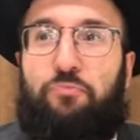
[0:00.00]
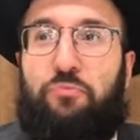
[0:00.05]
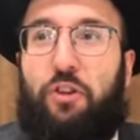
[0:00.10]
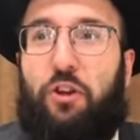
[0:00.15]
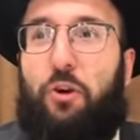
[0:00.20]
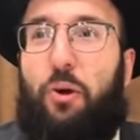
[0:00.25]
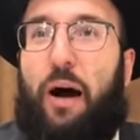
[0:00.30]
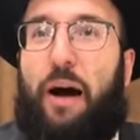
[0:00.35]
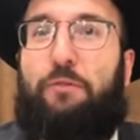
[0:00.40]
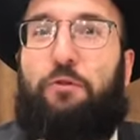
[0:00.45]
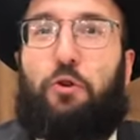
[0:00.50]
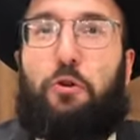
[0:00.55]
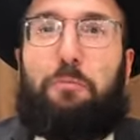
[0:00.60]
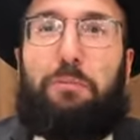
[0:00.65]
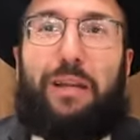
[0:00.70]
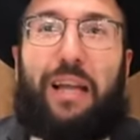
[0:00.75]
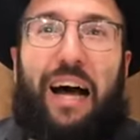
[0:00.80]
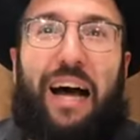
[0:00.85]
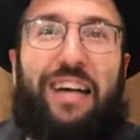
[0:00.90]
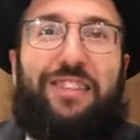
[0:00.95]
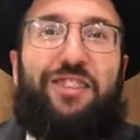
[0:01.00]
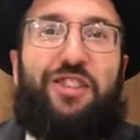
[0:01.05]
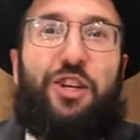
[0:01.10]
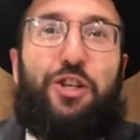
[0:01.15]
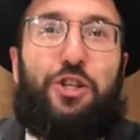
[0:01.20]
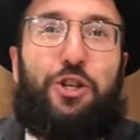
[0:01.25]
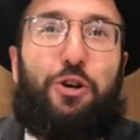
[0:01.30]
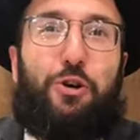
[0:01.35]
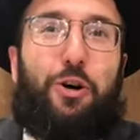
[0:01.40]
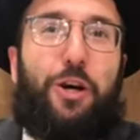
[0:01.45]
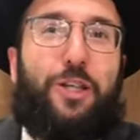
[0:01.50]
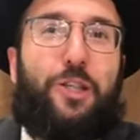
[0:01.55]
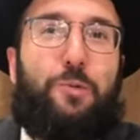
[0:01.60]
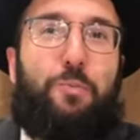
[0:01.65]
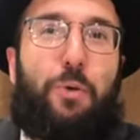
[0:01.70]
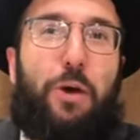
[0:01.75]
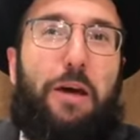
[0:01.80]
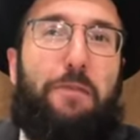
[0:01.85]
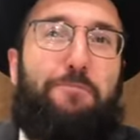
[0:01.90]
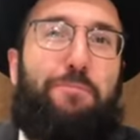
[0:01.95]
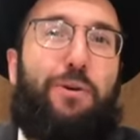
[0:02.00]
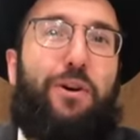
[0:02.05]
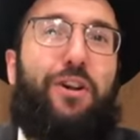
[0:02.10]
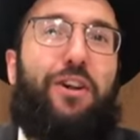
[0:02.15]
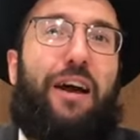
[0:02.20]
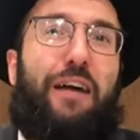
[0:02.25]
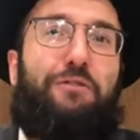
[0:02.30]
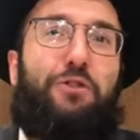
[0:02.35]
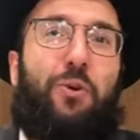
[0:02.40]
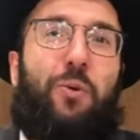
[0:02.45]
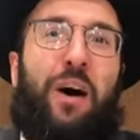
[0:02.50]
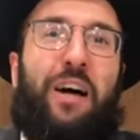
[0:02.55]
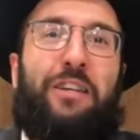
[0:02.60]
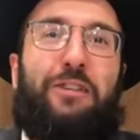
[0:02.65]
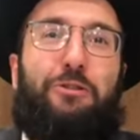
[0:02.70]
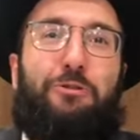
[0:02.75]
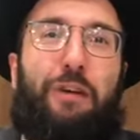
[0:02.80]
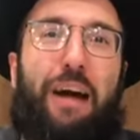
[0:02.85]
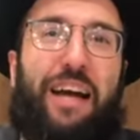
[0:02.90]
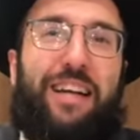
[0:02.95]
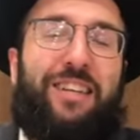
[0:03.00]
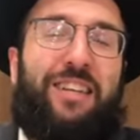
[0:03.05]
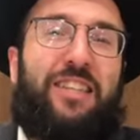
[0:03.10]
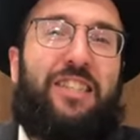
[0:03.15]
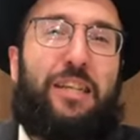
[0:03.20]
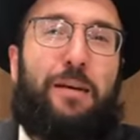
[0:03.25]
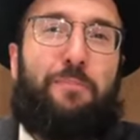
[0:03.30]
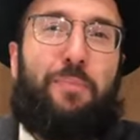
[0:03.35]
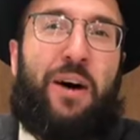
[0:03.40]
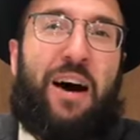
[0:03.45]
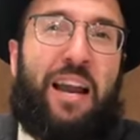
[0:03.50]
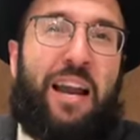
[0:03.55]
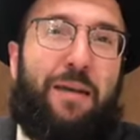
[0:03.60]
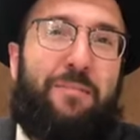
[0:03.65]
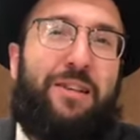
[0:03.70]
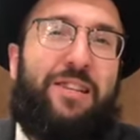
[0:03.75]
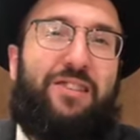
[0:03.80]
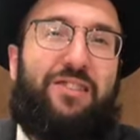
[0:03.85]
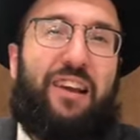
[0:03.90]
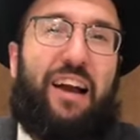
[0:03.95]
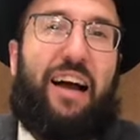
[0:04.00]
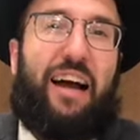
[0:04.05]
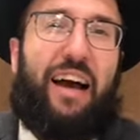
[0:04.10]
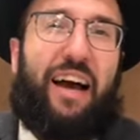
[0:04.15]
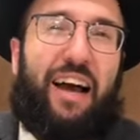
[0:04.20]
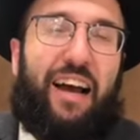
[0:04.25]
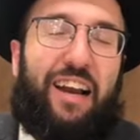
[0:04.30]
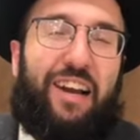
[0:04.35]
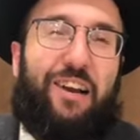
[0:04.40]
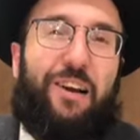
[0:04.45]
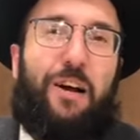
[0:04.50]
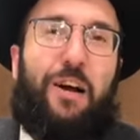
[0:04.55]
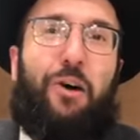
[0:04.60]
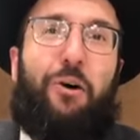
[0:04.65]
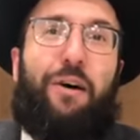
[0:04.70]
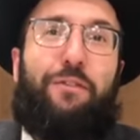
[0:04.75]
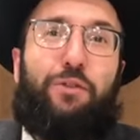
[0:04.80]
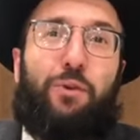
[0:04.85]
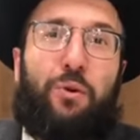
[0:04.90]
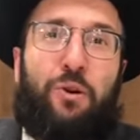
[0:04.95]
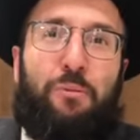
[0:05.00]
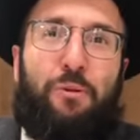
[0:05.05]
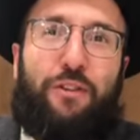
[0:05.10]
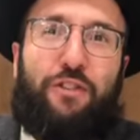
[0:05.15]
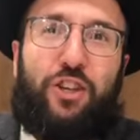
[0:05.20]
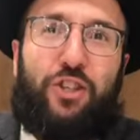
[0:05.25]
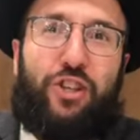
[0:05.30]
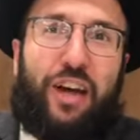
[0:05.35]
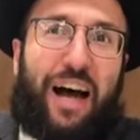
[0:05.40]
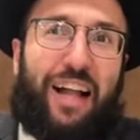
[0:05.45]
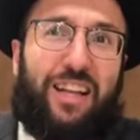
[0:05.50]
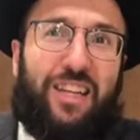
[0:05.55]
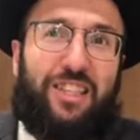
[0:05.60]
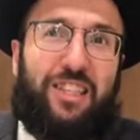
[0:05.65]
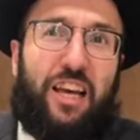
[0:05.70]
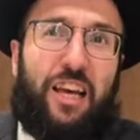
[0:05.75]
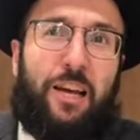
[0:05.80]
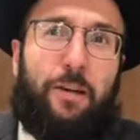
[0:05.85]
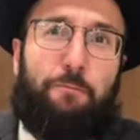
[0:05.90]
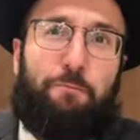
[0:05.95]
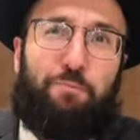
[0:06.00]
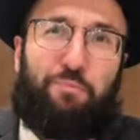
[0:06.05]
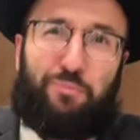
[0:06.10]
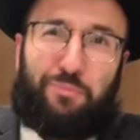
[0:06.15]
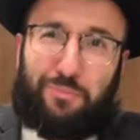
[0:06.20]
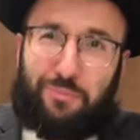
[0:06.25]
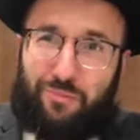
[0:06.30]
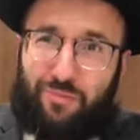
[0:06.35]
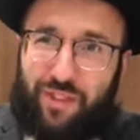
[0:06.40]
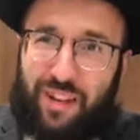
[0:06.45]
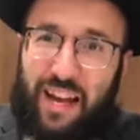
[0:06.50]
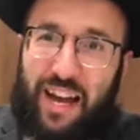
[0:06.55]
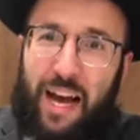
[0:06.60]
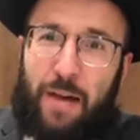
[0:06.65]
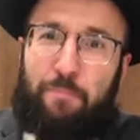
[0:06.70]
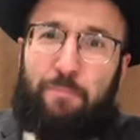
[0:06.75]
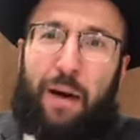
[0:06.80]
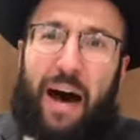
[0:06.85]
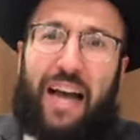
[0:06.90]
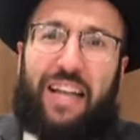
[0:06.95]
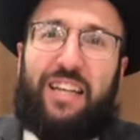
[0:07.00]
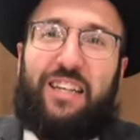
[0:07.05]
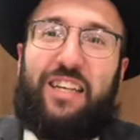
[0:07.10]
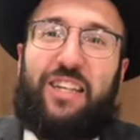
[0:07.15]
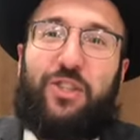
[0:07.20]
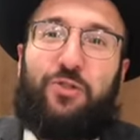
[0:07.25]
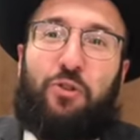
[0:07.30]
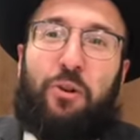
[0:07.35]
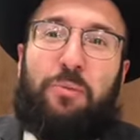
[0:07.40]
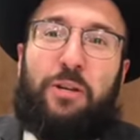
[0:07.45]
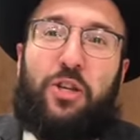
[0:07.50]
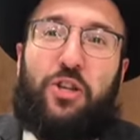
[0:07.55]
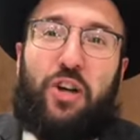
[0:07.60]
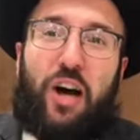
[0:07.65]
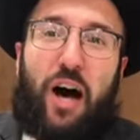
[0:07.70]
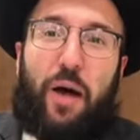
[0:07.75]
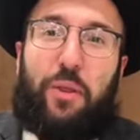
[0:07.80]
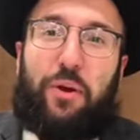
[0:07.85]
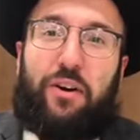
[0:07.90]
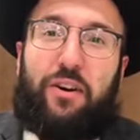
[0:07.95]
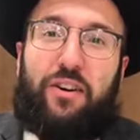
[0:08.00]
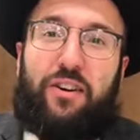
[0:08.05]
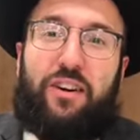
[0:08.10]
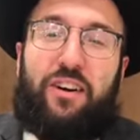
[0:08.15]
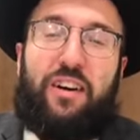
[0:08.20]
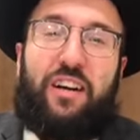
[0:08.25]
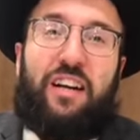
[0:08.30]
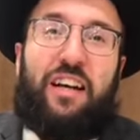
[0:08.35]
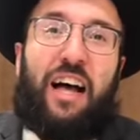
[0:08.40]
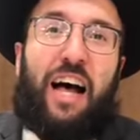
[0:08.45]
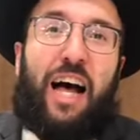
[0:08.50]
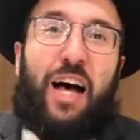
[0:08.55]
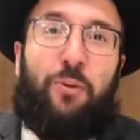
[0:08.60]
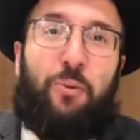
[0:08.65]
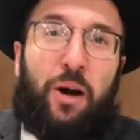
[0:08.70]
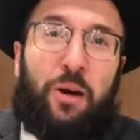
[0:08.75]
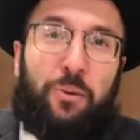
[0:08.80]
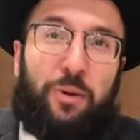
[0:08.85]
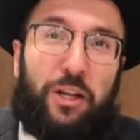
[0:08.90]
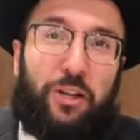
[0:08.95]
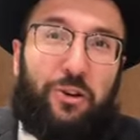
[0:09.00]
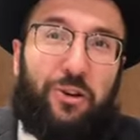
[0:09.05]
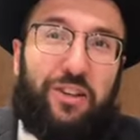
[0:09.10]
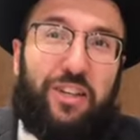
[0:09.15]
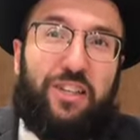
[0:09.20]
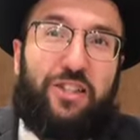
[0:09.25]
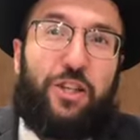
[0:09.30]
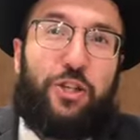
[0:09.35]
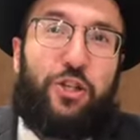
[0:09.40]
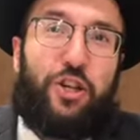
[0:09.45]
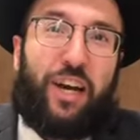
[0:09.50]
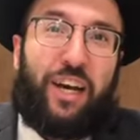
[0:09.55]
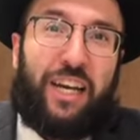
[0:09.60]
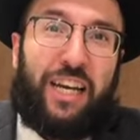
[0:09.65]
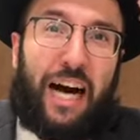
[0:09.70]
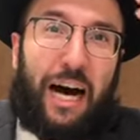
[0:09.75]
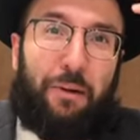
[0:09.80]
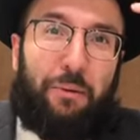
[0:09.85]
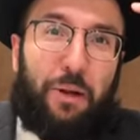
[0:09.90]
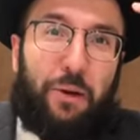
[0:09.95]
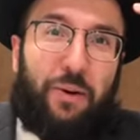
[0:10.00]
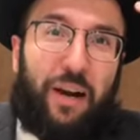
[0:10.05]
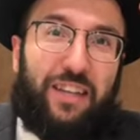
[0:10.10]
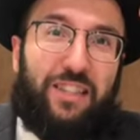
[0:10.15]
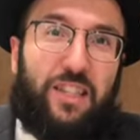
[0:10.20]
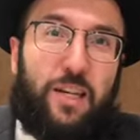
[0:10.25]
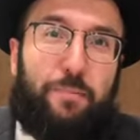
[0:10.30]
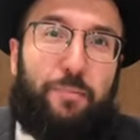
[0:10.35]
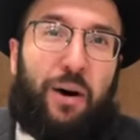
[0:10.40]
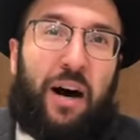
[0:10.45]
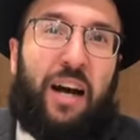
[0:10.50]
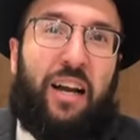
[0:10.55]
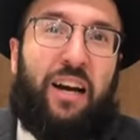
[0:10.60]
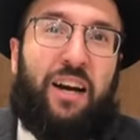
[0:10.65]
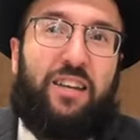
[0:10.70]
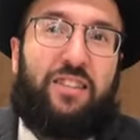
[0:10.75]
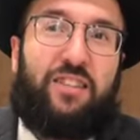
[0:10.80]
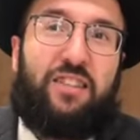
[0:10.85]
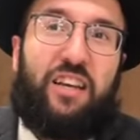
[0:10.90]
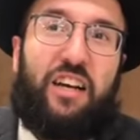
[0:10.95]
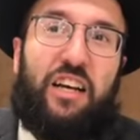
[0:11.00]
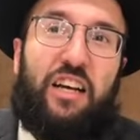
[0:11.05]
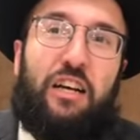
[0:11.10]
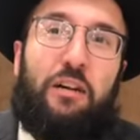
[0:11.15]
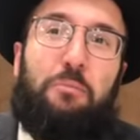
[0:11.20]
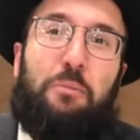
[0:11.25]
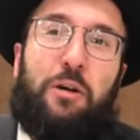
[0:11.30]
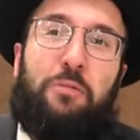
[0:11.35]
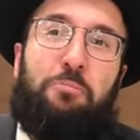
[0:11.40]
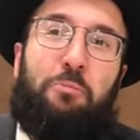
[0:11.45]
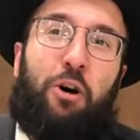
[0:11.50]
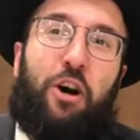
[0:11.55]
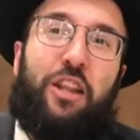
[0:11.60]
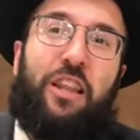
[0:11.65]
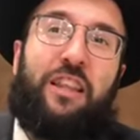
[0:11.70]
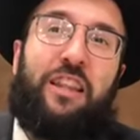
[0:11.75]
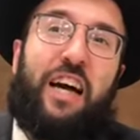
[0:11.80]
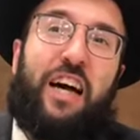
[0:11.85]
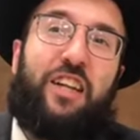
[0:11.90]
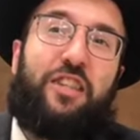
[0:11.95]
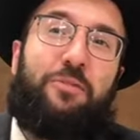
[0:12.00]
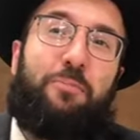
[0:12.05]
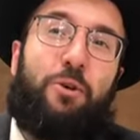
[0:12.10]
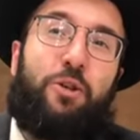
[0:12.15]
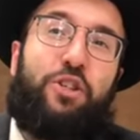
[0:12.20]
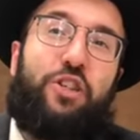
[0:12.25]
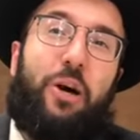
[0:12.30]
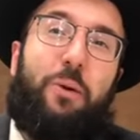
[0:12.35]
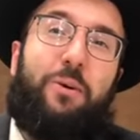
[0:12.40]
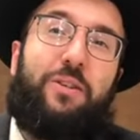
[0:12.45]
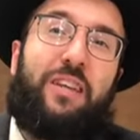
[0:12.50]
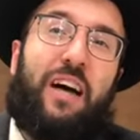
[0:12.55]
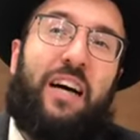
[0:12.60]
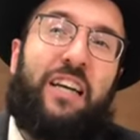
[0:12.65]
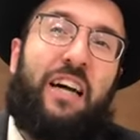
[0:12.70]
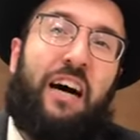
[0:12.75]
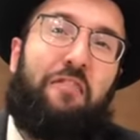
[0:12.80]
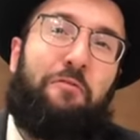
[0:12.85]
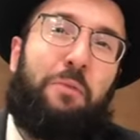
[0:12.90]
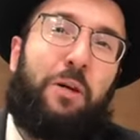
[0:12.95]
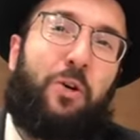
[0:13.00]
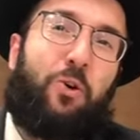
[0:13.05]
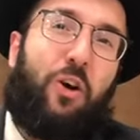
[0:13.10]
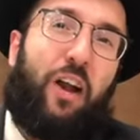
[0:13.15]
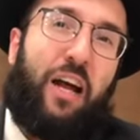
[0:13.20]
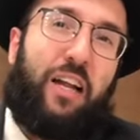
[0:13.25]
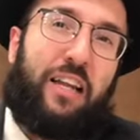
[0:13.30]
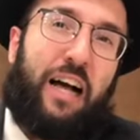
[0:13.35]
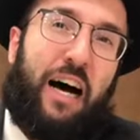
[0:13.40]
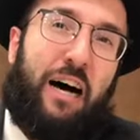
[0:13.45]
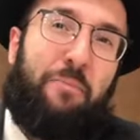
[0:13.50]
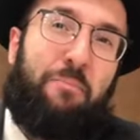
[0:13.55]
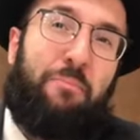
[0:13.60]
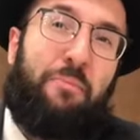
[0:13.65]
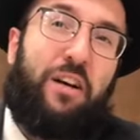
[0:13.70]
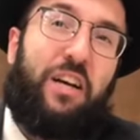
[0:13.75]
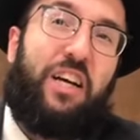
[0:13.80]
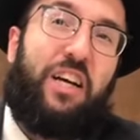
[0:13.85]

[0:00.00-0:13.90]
You have to bless the Jewish people. You have to want greatness upon Am Yisrael. We have to remove the jealousy and politics from each other. And when we do this, the Shekhinah will rest upon us. But more than that, it's Moshe was Anav Mikol Adam.